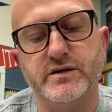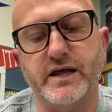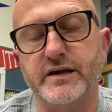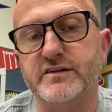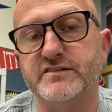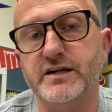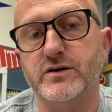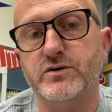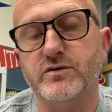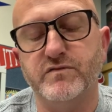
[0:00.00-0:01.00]
Not a
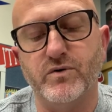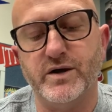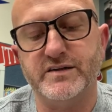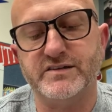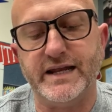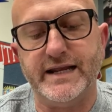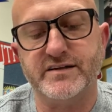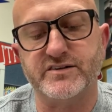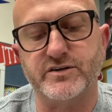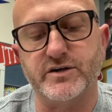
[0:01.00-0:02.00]
single voice
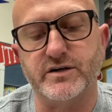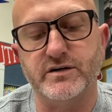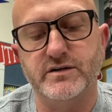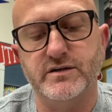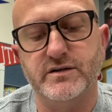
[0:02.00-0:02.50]
answered her.